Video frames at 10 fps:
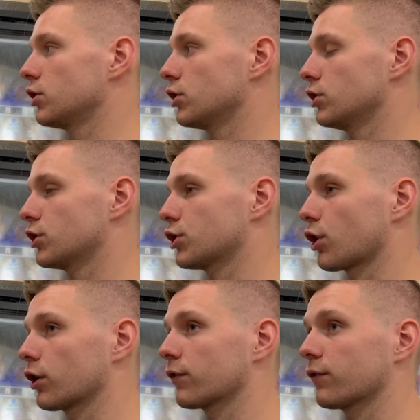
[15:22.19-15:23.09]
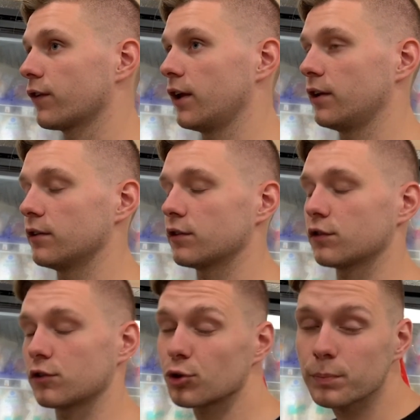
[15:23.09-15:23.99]
Shark fin
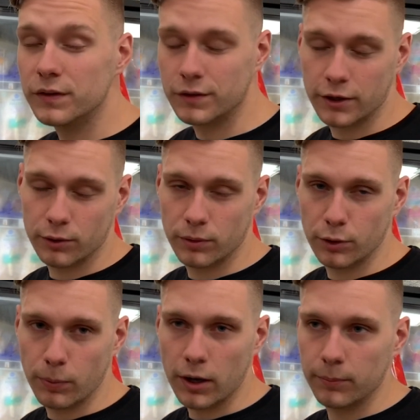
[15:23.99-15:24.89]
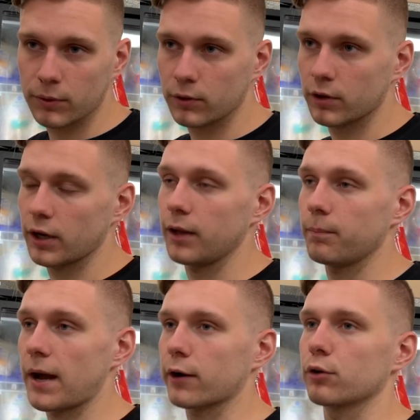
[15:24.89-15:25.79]
soup is getting really popular,
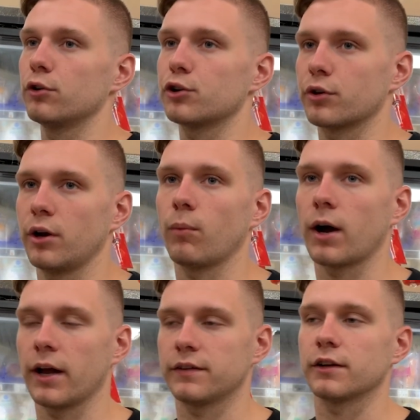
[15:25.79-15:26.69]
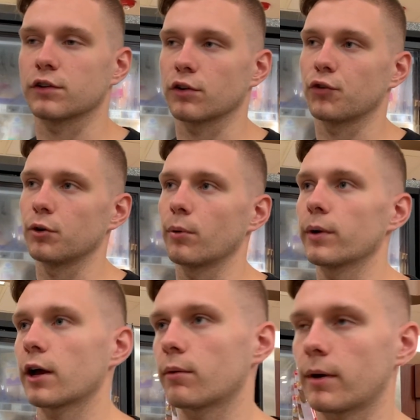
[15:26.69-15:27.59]
and macronutrient wise it is good for you, but we
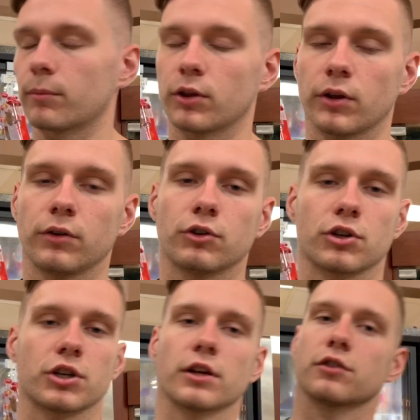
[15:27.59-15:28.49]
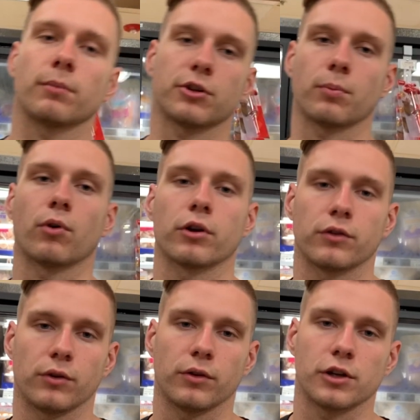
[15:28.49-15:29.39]
got to remember that nutrition has so much more to
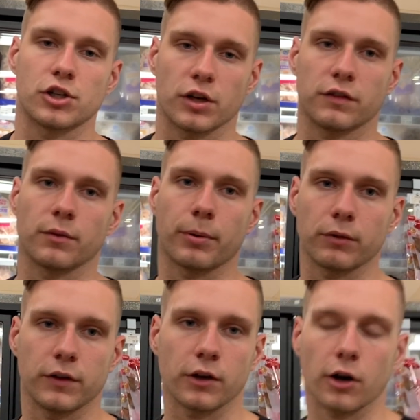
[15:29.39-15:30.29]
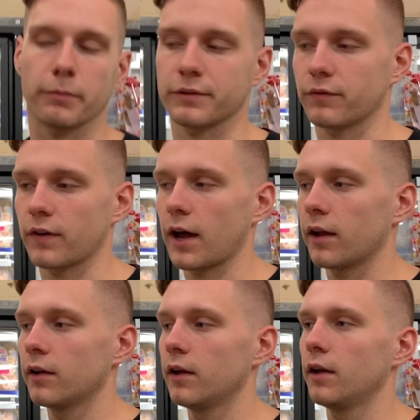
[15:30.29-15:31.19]
do than just the protein, carbs, and fat.
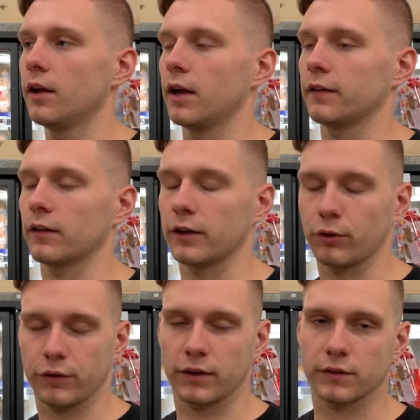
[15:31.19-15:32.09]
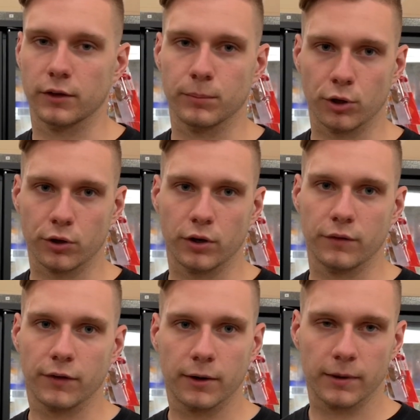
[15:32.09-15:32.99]
And the little things like mercury
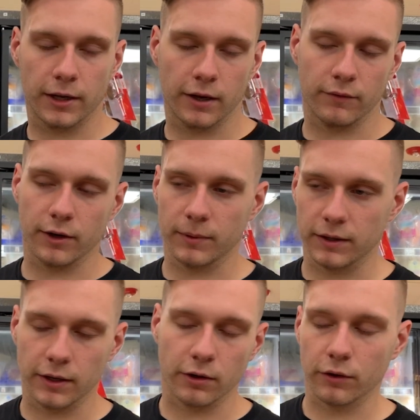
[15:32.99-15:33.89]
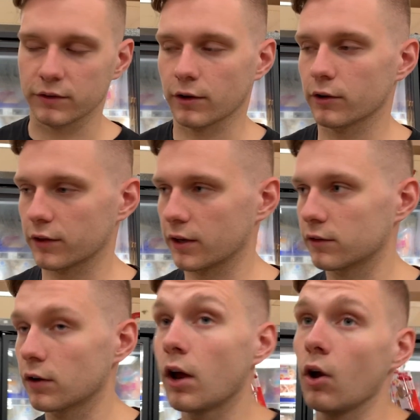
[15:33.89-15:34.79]
and vitamin A and vitamin D and all these other
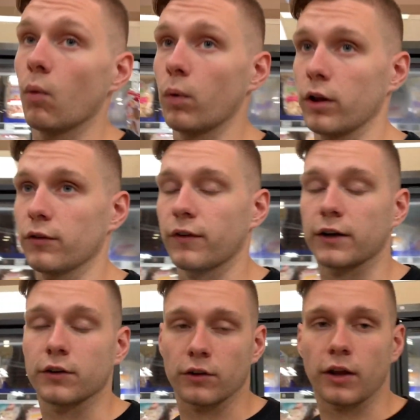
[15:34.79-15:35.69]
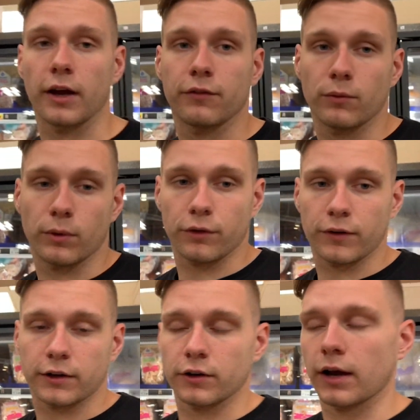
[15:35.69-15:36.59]
things will affect your life and will
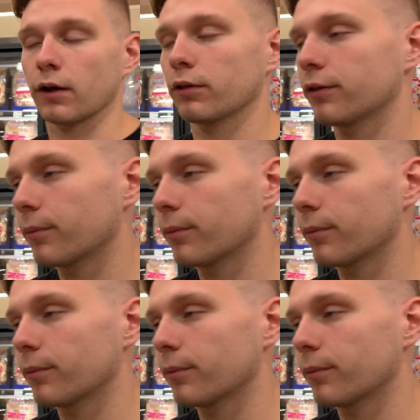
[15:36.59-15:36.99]
affect your health.